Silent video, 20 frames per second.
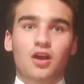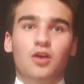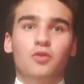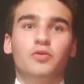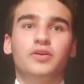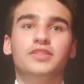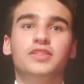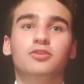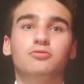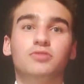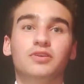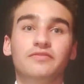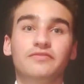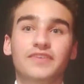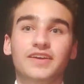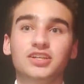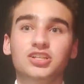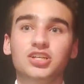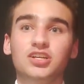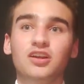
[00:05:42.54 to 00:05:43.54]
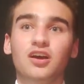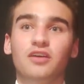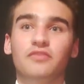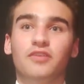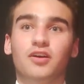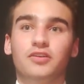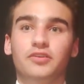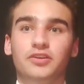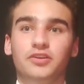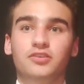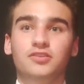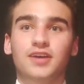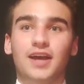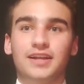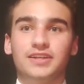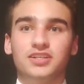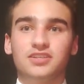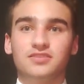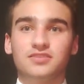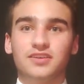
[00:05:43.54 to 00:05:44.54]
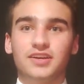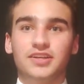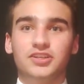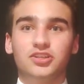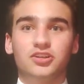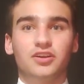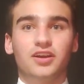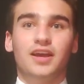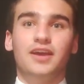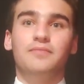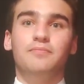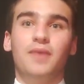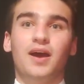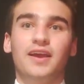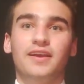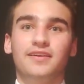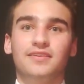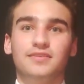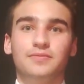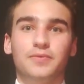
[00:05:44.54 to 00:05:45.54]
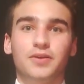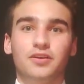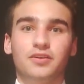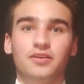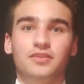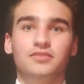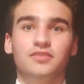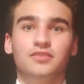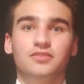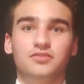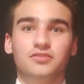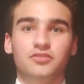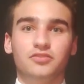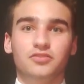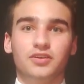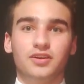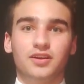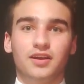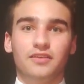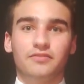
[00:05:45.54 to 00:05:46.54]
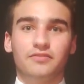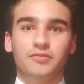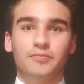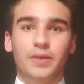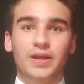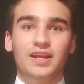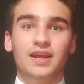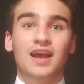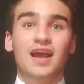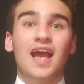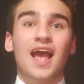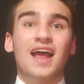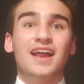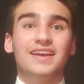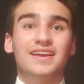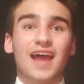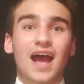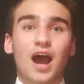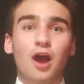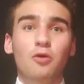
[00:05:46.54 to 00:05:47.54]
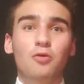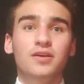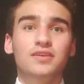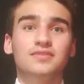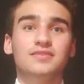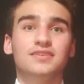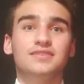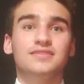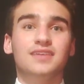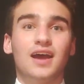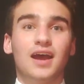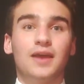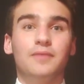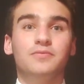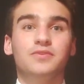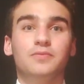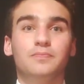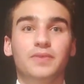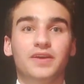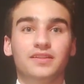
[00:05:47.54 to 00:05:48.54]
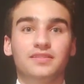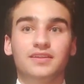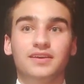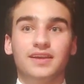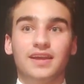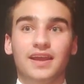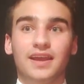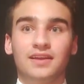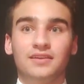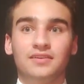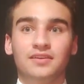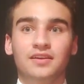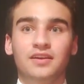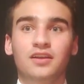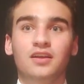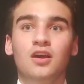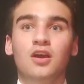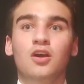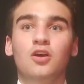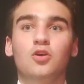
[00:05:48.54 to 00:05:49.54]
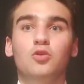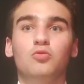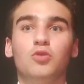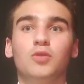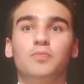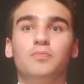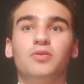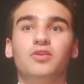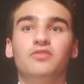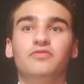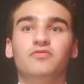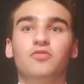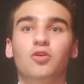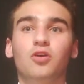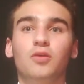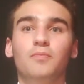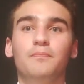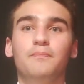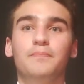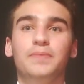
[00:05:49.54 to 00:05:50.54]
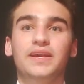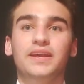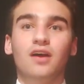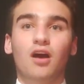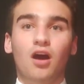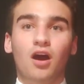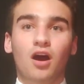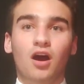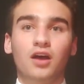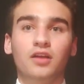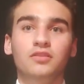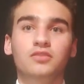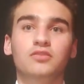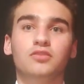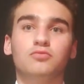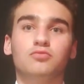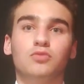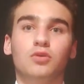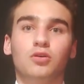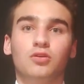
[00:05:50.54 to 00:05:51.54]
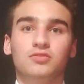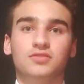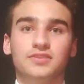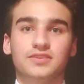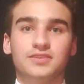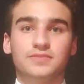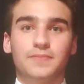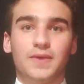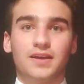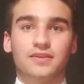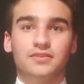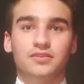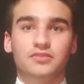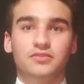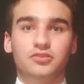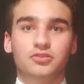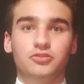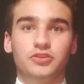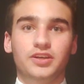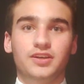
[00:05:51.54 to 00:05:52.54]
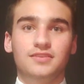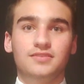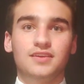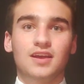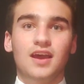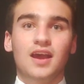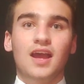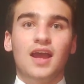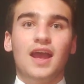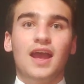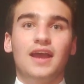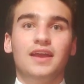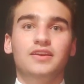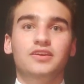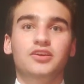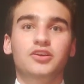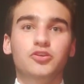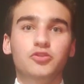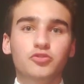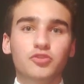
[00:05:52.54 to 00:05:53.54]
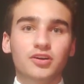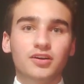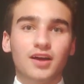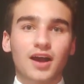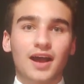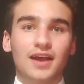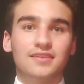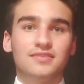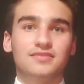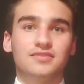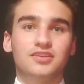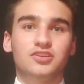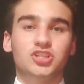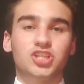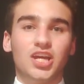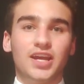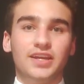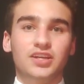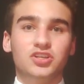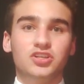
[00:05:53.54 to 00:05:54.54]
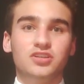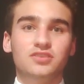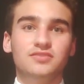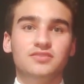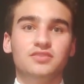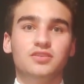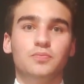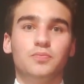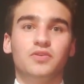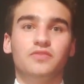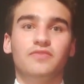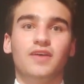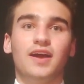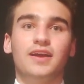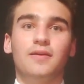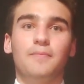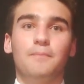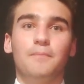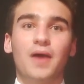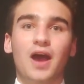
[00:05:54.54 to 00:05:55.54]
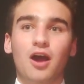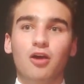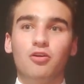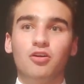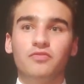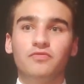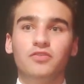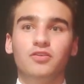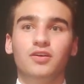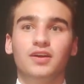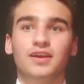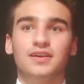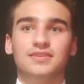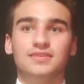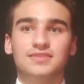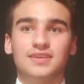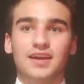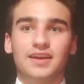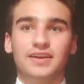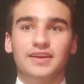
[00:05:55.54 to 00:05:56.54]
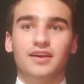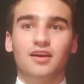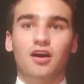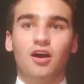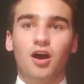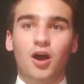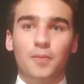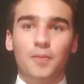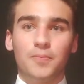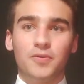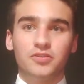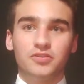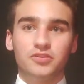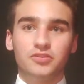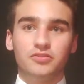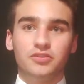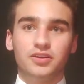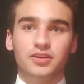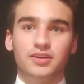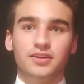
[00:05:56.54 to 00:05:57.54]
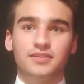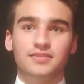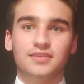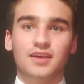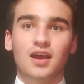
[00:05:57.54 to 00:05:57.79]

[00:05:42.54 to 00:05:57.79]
With the revision of our new legislature and my experience in student government, now is the time to pick the candidate who will perform beyond the role's expected duties and utilize the changes to provide a powerful, exciting opportunities